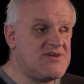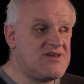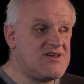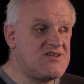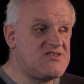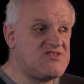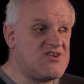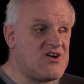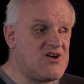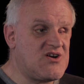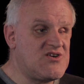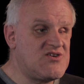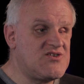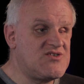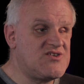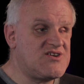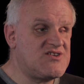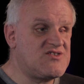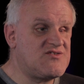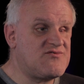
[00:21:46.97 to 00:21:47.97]
it's
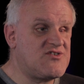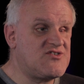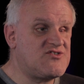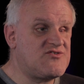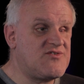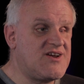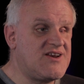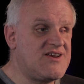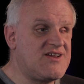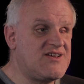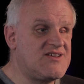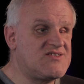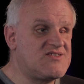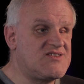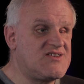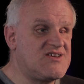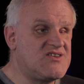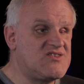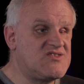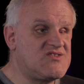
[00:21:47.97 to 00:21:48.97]
hard, as frustrating as
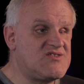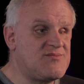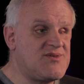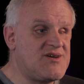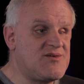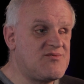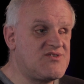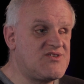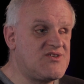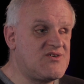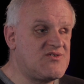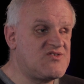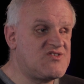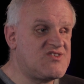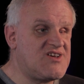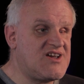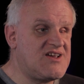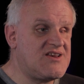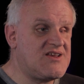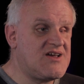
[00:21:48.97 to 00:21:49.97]
it is to be with no
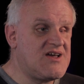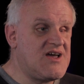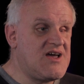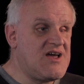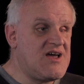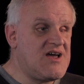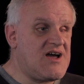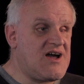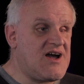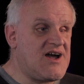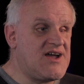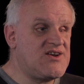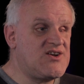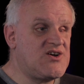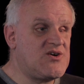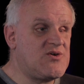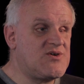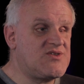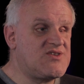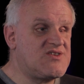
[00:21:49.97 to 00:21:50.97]
sight. I
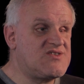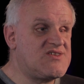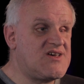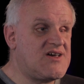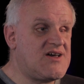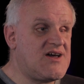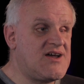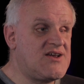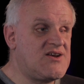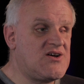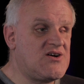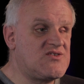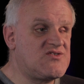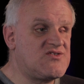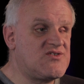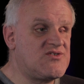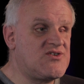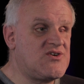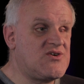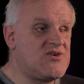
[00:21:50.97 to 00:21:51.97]
know I
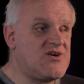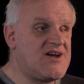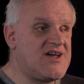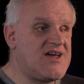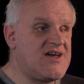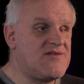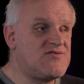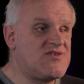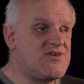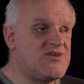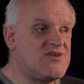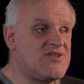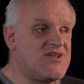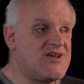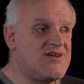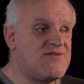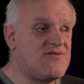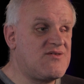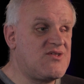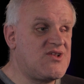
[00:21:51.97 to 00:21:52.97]
also know I have to,
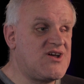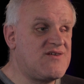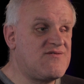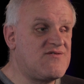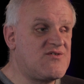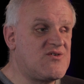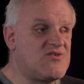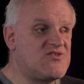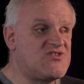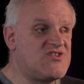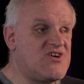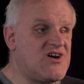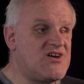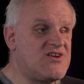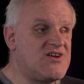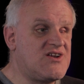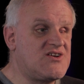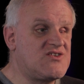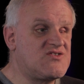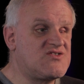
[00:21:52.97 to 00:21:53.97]
life goes
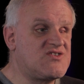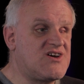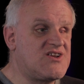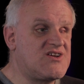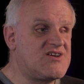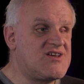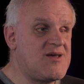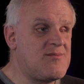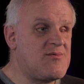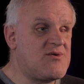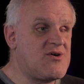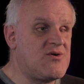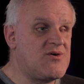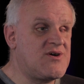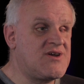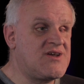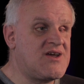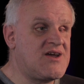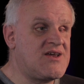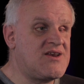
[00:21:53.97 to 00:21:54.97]
on, and I just got to keep
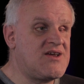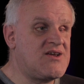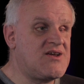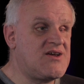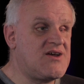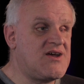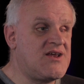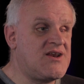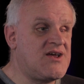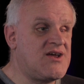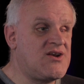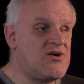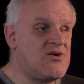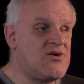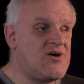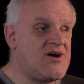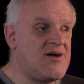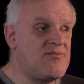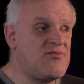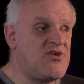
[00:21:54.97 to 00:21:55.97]
going. And I
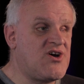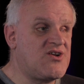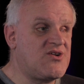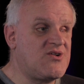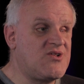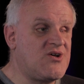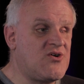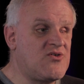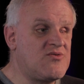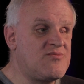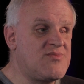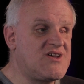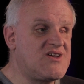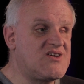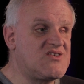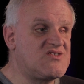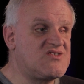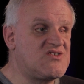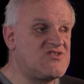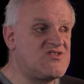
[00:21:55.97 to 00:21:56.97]
know I'm not alone,
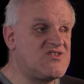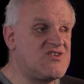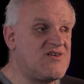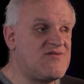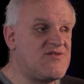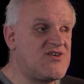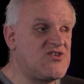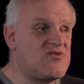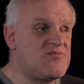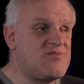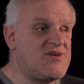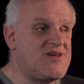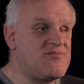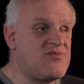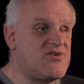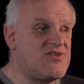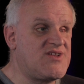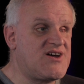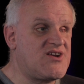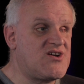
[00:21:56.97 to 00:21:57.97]
because there's enough other
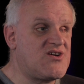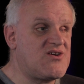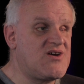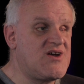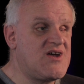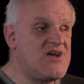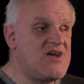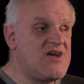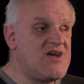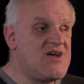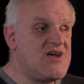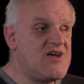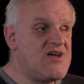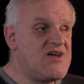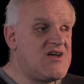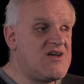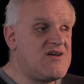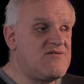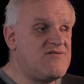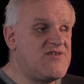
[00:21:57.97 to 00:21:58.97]
people that are
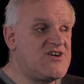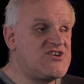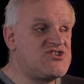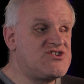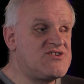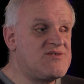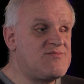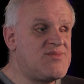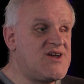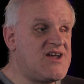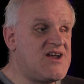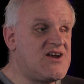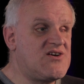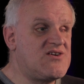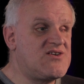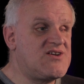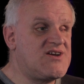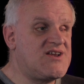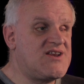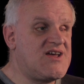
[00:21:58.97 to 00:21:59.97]
vision
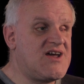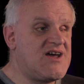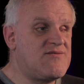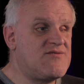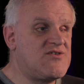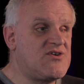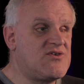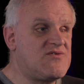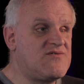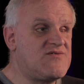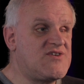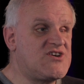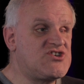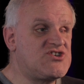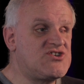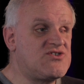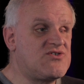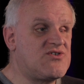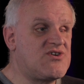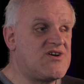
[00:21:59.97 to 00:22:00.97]
impaired and have no
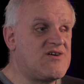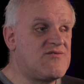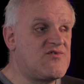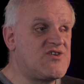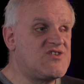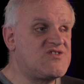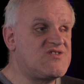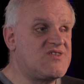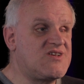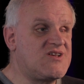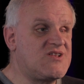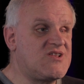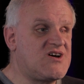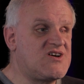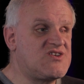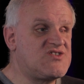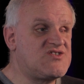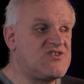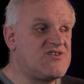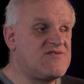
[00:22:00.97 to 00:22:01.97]
vision, or have recently
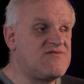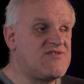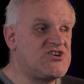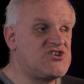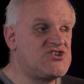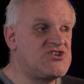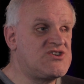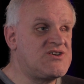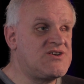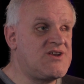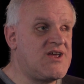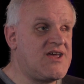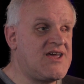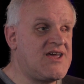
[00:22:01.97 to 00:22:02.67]
lost their vision.